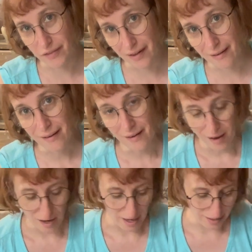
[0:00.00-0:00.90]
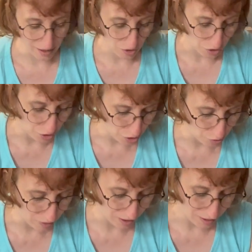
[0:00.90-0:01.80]
that I could
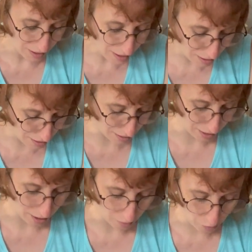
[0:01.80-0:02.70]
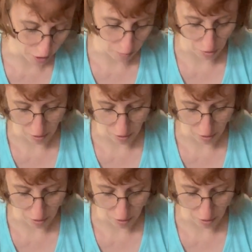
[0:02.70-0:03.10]
do an easily workable